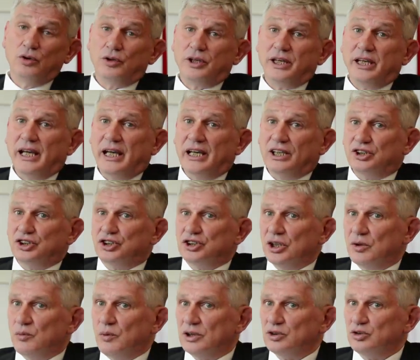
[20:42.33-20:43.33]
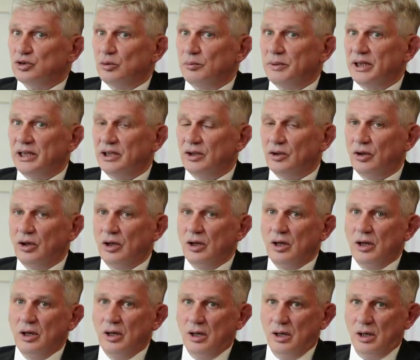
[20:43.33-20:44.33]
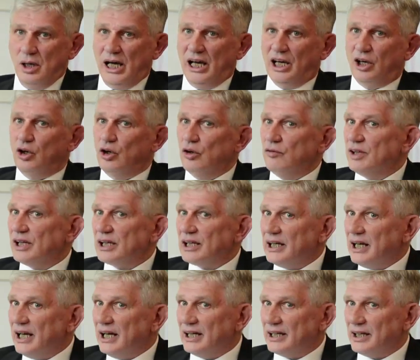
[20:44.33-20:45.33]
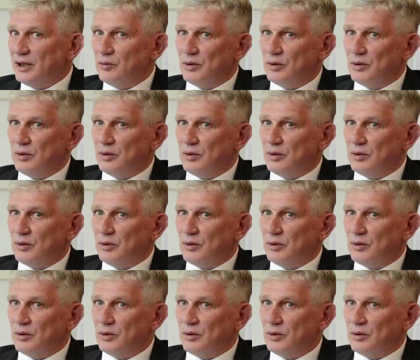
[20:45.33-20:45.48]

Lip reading: being versatile means that you are able to do